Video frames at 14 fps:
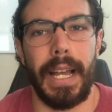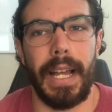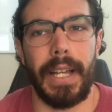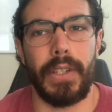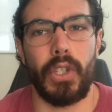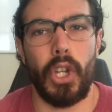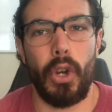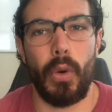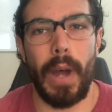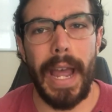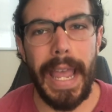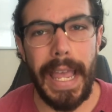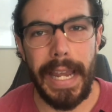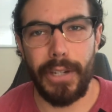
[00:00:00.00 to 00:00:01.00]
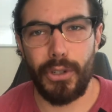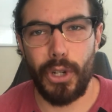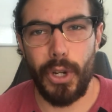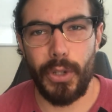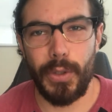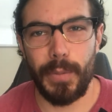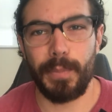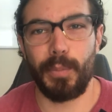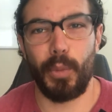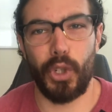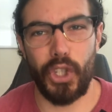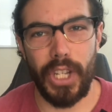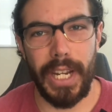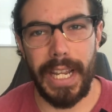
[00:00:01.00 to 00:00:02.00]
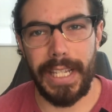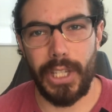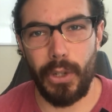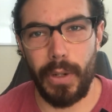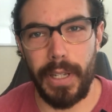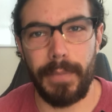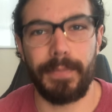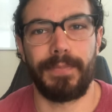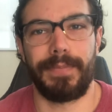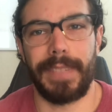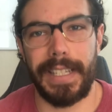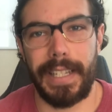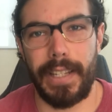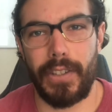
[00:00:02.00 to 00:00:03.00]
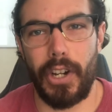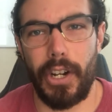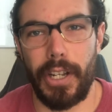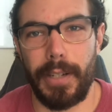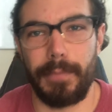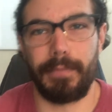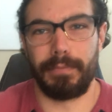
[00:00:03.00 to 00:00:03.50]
So I hate intros. We're just going to get to it. Let's get started.